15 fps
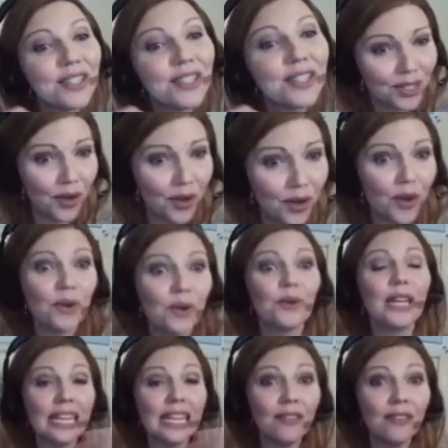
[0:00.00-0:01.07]

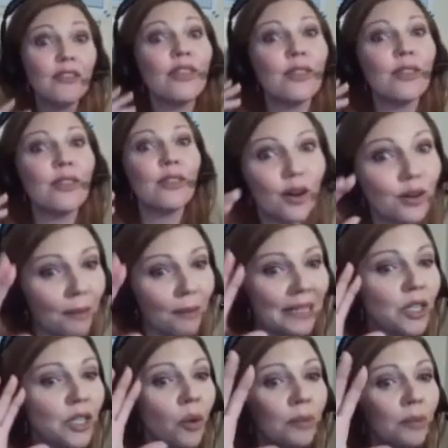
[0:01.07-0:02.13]
So even though,
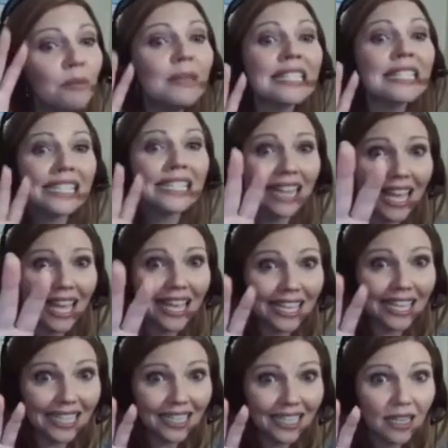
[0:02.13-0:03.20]
don't be
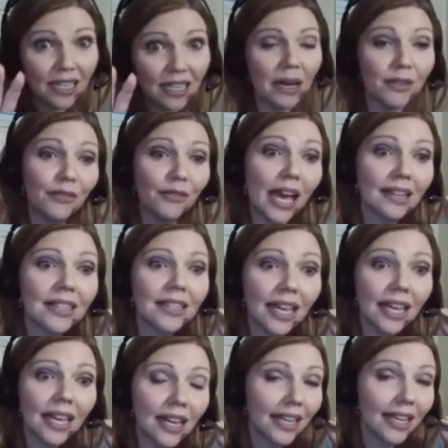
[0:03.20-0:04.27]
misled by the fact
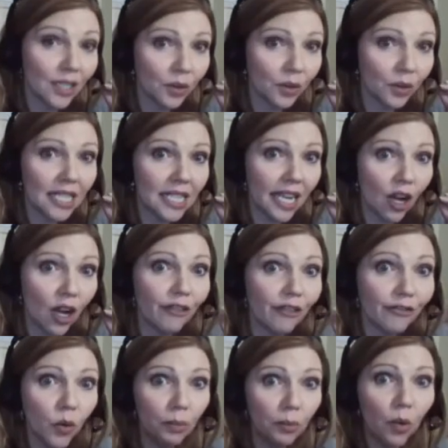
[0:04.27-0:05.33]
that I can only take off
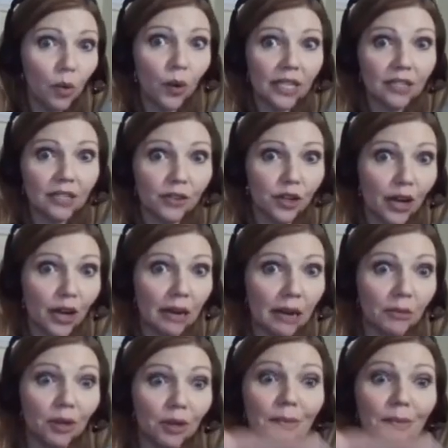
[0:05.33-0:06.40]
4 points for
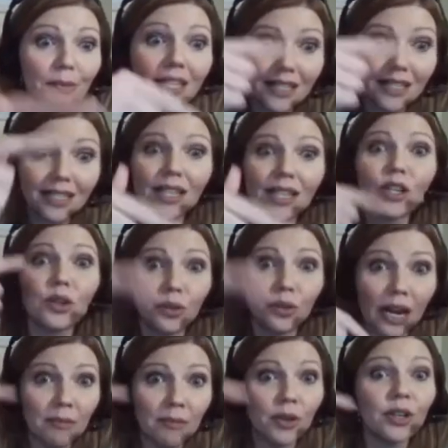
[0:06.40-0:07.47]
grammar, because
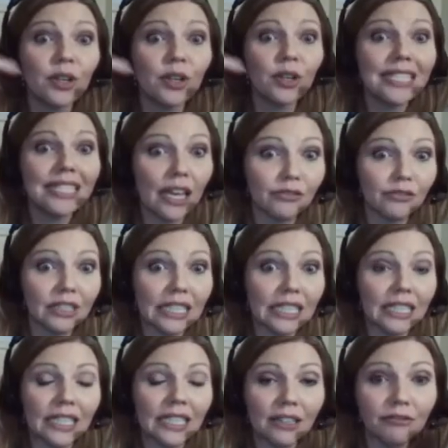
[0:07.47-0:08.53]
grammar
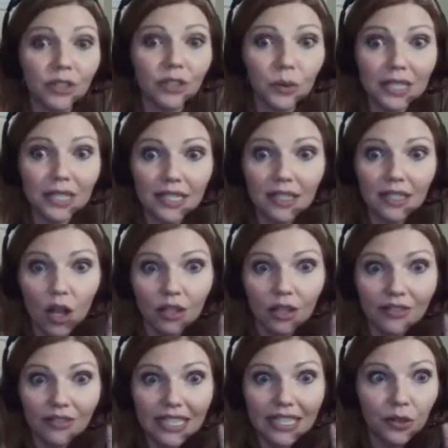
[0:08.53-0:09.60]
definitely influences all
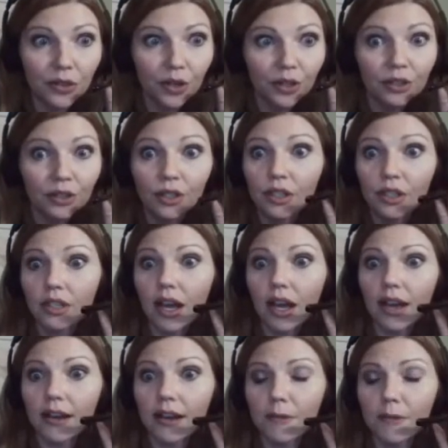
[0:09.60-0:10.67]
of these other
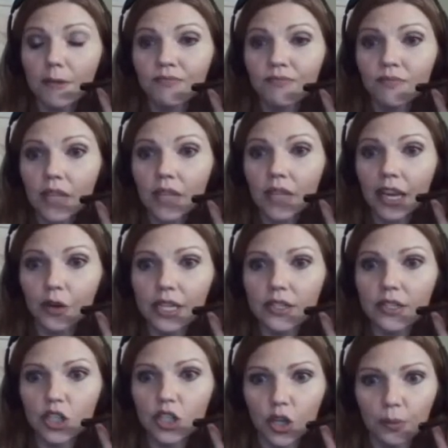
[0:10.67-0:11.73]

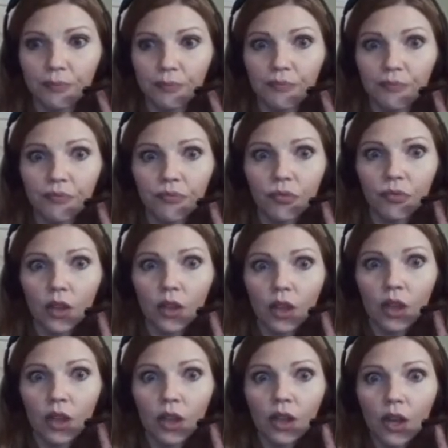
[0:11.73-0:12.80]
areas too.
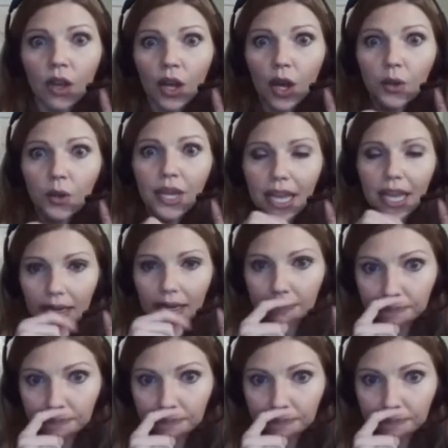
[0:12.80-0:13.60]
Okay.